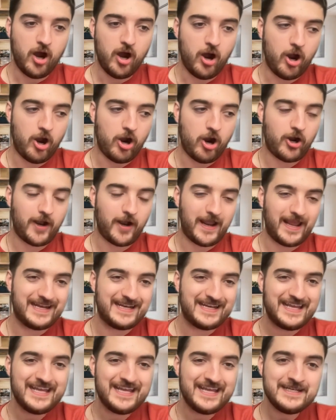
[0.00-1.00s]
are
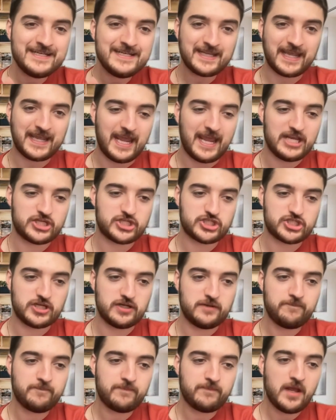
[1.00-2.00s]
an
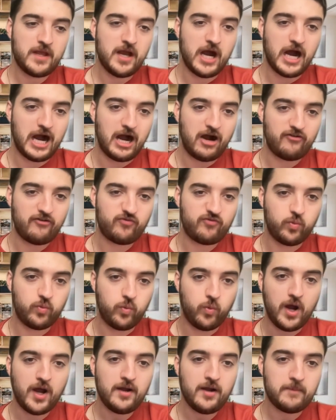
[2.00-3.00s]
indication of
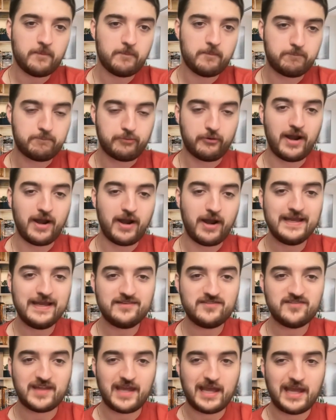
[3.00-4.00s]
what
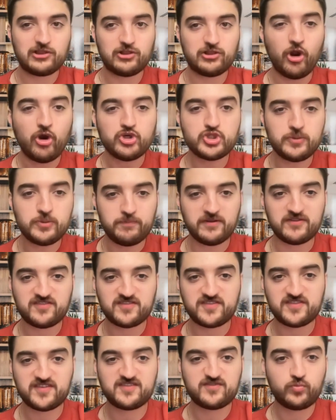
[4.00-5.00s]
brands and larger
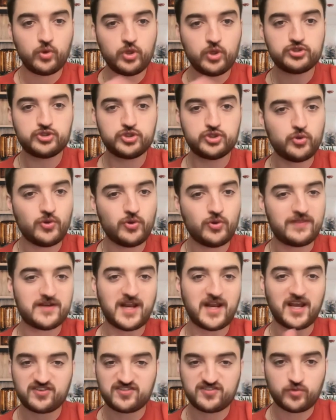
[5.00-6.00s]
businesses will do in the
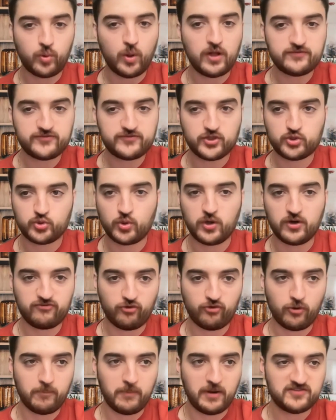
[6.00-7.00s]
next 12 to
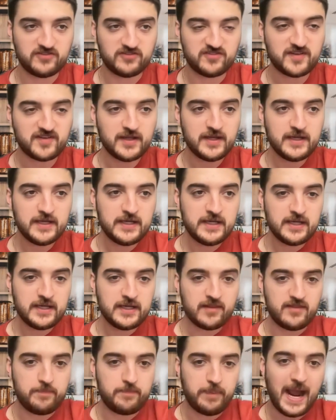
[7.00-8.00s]
24 months.
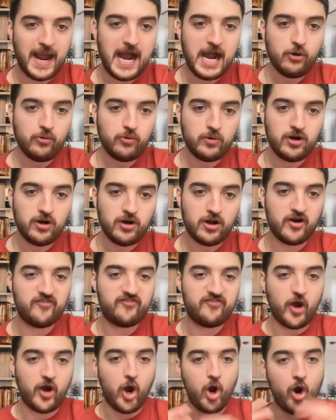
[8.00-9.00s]
The power
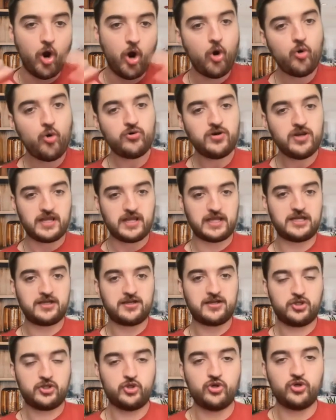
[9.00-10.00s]
of
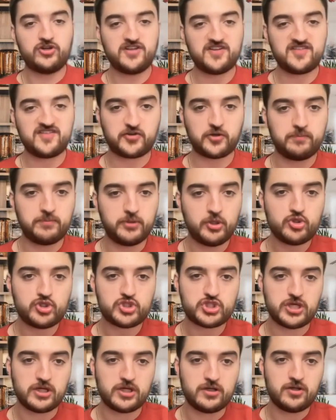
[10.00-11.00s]
owning your
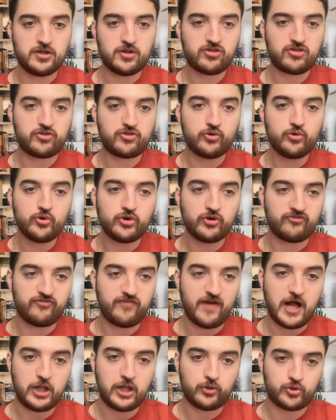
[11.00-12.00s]
distribution through your
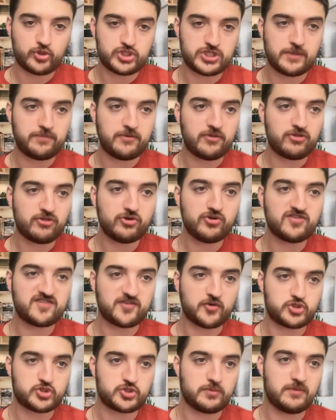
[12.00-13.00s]
followership and through your
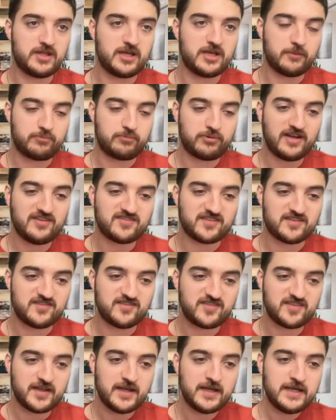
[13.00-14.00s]
social media
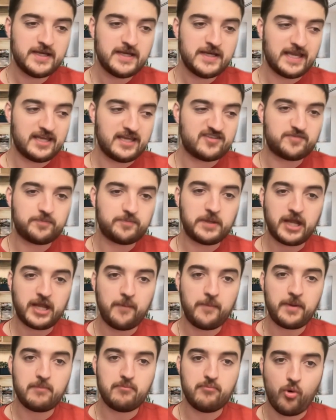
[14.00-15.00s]
presence is
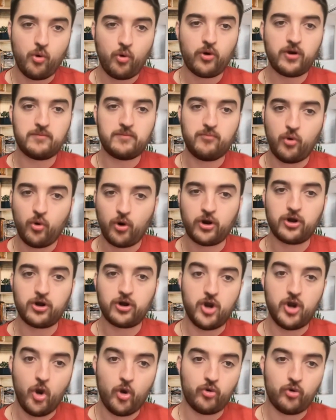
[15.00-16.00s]
becoming more and more
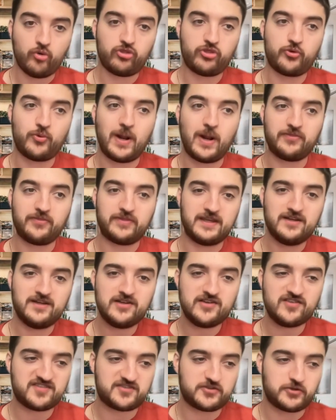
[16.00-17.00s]
known throughout the
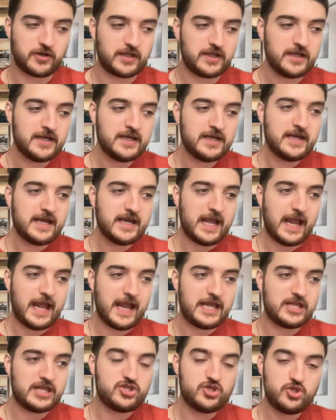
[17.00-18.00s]
industry.
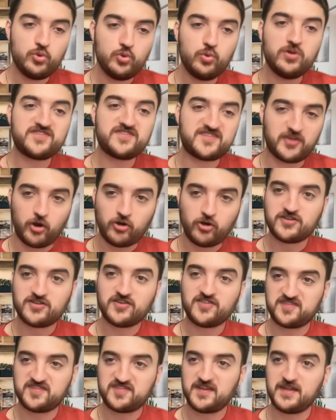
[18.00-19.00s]
And you will start
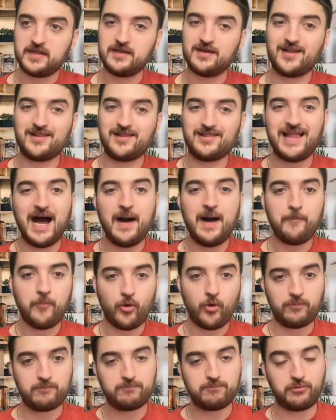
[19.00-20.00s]
to see a lot
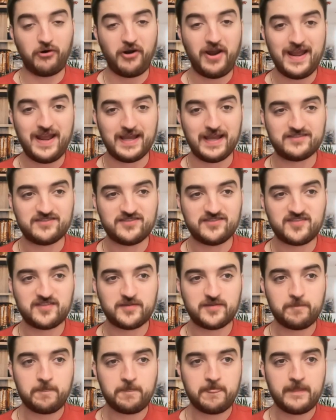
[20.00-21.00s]
more
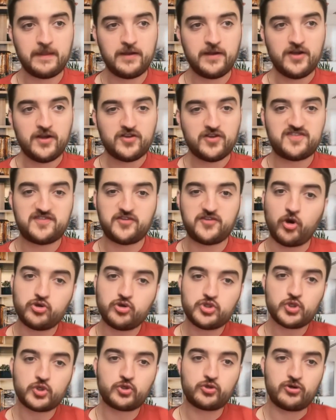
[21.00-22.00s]
brands
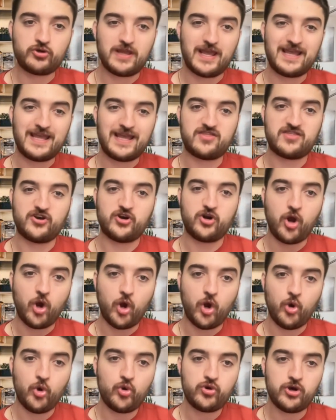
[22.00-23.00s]
start to create their
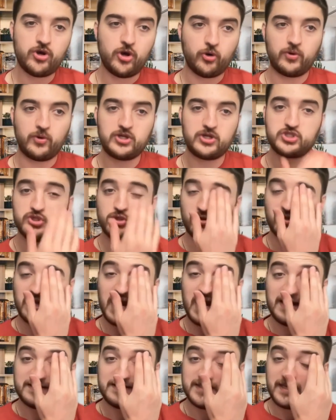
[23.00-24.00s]
own original
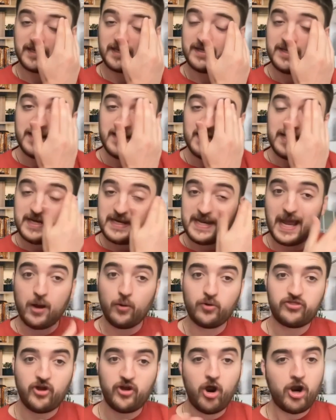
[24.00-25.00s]
content.
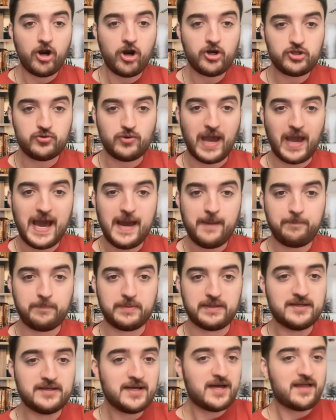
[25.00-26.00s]
Now, with Are You
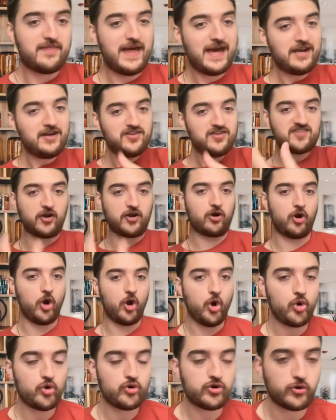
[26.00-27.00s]
Happy, that is our
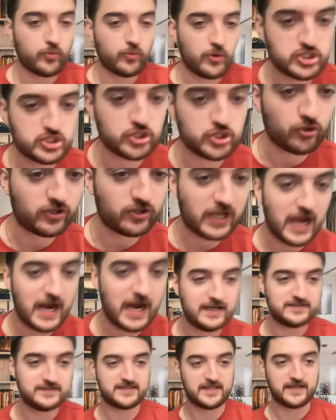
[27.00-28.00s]
own original
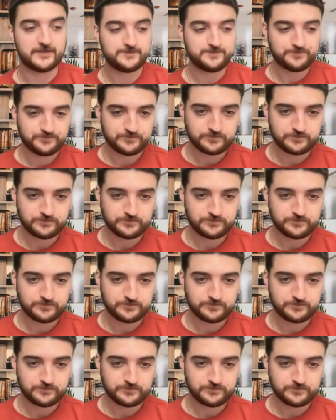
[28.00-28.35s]
content.